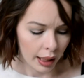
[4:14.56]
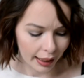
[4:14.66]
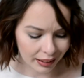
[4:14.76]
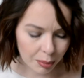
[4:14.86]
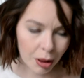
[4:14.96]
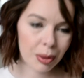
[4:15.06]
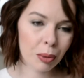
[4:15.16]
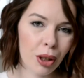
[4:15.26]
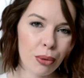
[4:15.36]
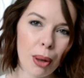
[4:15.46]
And sometimes I
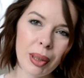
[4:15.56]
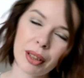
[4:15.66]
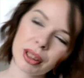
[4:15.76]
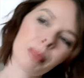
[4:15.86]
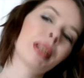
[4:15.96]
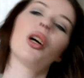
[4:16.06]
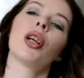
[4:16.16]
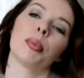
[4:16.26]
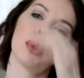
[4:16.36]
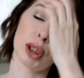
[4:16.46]
want to throw a little something
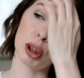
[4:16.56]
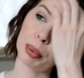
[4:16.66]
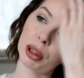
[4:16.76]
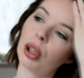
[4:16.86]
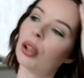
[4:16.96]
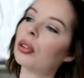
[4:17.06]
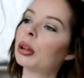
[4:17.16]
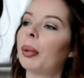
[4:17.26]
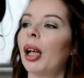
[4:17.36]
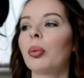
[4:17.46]
on. I'm not super
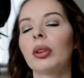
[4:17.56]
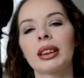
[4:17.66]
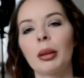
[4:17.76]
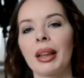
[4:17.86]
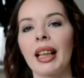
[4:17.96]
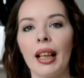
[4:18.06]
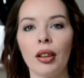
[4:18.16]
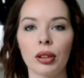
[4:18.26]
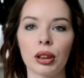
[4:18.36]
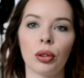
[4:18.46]
cold, but I want something else.